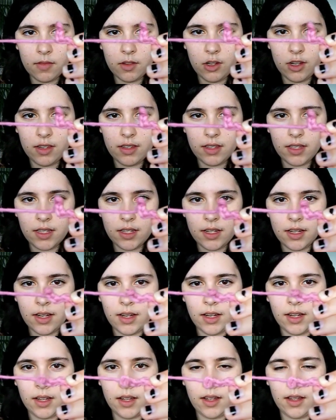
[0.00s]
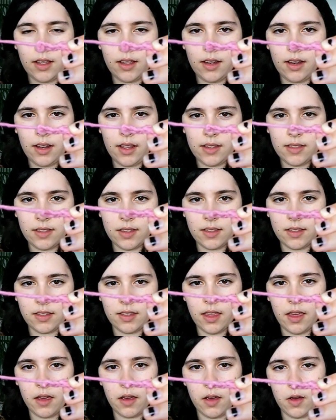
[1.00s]
Just nice and
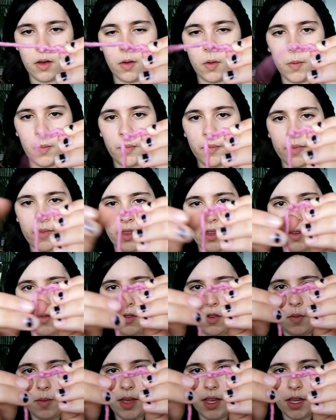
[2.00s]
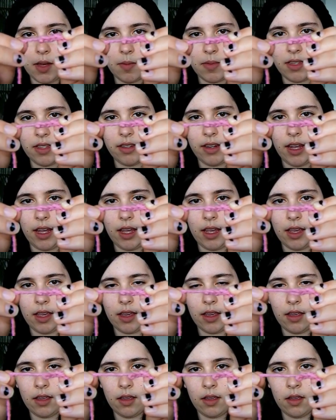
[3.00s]
slow. If you make a
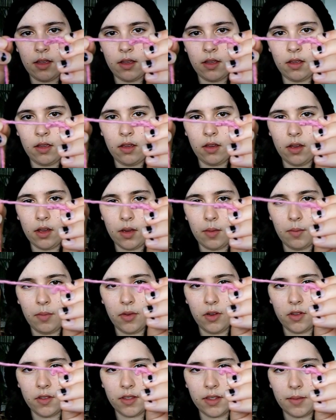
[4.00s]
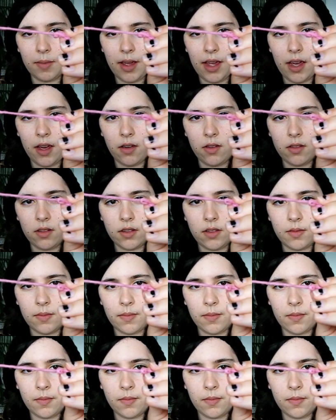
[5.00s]
mistake, you can pull some out.